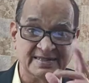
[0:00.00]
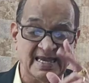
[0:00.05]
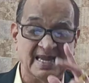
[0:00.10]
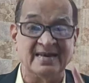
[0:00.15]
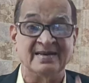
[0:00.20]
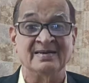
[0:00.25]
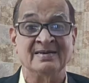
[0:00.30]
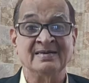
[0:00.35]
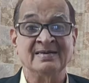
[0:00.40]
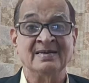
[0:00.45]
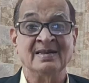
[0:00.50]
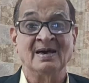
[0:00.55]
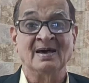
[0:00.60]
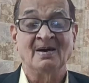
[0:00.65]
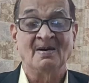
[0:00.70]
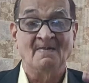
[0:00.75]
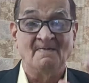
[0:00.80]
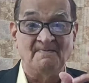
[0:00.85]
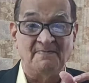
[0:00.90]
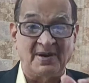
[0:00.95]
Then
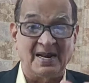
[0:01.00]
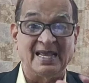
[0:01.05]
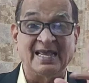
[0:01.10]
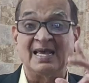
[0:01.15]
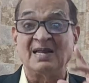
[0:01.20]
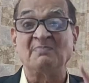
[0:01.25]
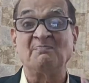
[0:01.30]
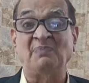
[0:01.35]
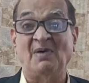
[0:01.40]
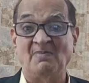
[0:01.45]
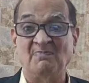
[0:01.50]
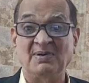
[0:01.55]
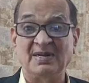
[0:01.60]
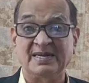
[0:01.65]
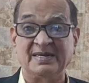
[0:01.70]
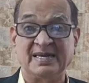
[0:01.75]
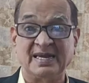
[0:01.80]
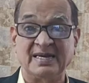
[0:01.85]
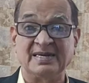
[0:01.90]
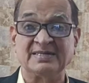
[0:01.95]
prior
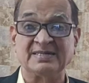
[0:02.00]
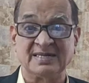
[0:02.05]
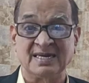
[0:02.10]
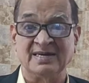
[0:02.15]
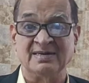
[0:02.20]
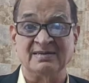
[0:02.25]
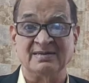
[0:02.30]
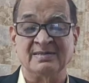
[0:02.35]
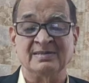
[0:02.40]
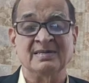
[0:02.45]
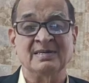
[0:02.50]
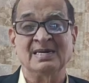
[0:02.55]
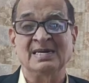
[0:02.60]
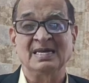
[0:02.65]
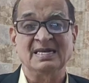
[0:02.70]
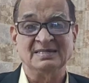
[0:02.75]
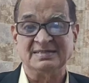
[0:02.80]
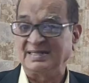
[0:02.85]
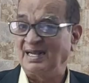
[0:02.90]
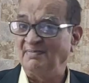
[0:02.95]
publication.
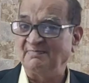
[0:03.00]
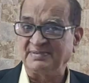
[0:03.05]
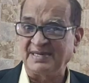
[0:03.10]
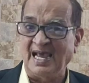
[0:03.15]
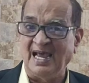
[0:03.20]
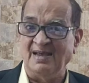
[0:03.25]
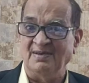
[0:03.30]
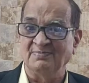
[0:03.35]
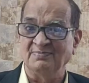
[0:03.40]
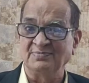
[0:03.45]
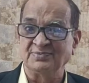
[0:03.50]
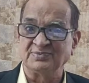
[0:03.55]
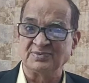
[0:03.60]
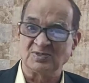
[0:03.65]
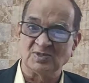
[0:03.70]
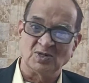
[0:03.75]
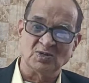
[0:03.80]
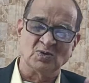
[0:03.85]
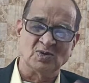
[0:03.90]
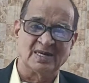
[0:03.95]

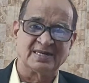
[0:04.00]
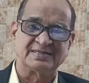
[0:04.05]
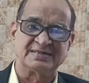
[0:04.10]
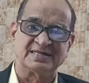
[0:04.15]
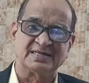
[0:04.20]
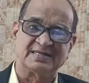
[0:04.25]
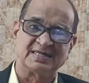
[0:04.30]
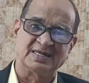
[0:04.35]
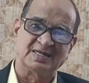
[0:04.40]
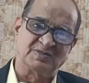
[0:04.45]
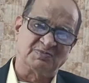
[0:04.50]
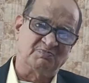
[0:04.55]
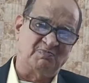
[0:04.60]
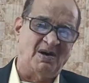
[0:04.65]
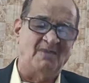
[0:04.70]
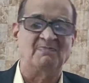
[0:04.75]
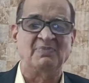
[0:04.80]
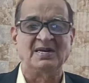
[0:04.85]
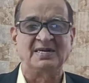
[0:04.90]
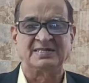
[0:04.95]
Sometimes universities
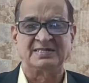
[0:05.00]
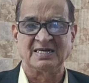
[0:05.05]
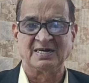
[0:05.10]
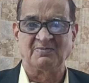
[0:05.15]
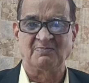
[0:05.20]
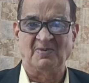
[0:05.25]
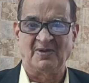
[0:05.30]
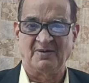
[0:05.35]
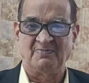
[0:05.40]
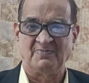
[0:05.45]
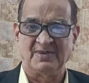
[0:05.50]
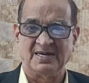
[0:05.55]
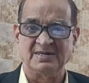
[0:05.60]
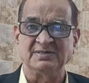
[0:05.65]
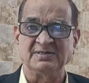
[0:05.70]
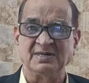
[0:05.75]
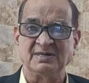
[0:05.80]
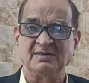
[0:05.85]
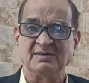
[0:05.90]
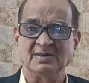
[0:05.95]
publish
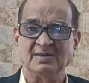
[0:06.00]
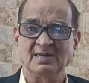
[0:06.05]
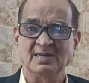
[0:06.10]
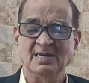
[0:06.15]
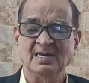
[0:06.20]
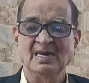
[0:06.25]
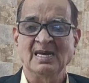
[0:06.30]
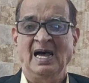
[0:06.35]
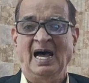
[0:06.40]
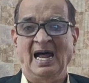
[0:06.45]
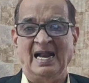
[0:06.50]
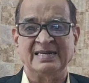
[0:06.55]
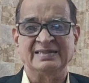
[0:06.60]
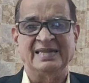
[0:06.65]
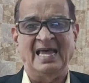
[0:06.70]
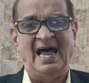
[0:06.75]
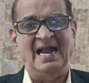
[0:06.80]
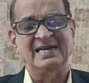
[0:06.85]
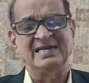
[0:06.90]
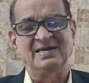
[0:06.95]
information and
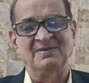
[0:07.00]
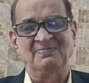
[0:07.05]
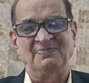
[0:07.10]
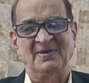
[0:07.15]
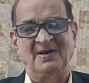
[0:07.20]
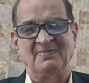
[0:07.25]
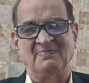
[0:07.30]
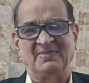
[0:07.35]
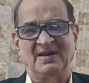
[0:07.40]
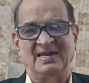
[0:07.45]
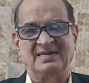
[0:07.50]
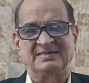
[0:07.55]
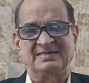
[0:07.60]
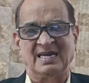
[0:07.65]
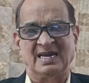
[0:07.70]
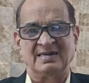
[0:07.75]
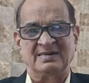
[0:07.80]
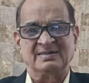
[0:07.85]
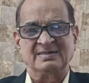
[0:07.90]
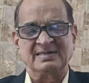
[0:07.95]
that
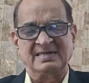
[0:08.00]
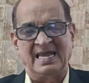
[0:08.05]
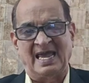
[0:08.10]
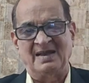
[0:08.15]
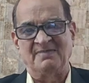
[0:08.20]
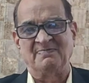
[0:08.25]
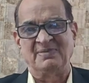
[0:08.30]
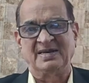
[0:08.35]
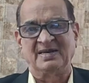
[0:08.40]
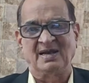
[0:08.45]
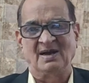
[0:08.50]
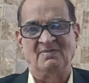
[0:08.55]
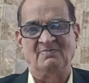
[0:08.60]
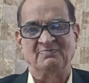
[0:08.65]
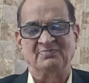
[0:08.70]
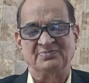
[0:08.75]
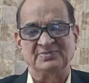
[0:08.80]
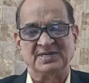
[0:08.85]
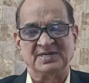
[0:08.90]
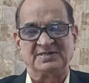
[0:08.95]
information can
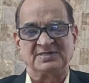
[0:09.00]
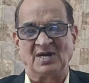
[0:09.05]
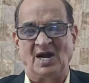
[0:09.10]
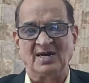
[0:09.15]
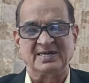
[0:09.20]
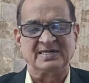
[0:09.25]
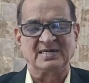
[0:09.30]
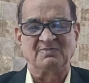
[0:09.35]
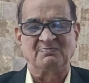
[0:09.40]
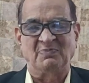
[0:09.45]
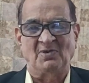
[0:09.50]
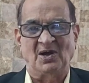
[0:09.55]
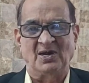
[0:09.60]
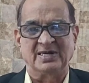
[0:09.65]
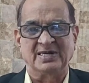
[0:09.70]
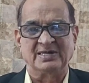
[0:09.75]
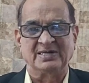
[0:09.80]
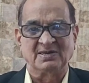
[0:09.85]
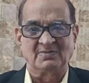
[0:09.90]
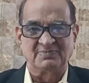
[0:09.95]
become the starting
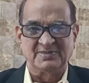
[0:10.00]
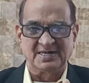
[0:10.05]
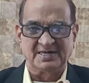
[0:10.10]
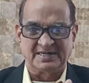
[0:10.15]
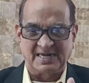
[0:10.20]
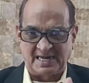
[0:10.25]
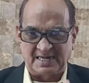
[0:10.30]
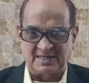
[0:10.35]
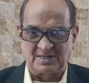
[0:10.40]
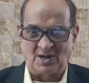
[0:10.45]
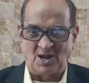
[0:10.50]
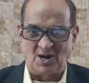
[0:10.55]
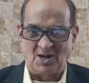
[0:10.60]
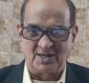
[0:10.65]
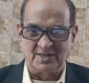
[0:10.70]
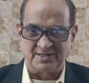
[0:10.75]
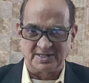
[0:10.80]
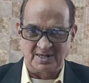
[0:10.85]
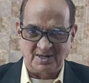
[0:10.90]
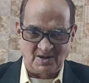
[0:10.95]
point of the
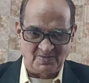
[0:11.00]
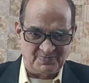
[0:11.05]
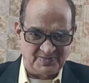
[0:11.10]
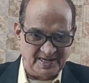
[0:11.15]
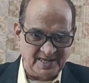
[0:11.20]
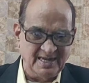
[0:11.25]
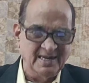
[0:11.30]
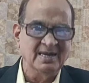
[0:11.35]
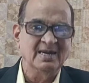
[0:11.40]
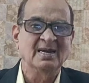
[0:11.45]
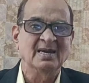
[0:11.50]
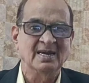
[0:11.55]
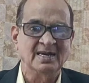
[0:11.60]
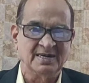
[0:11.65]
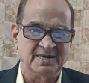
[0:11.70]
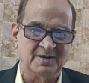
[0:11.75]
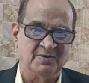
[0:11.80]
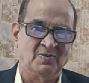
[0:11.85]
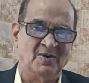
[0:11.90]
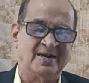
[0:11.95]
technology of the
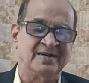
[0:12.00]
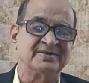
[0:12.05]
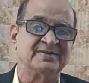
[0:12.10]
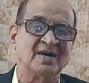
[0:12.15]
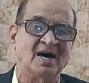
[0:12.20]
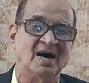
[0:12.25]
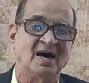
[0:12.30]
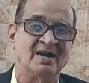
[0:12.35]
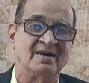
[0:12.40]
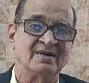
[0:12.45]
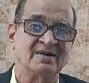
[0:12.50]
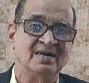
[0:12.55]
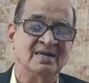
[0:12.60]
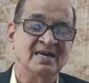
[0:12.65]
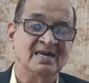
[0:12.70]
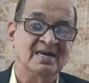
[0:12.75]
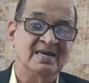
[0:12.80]
inventor.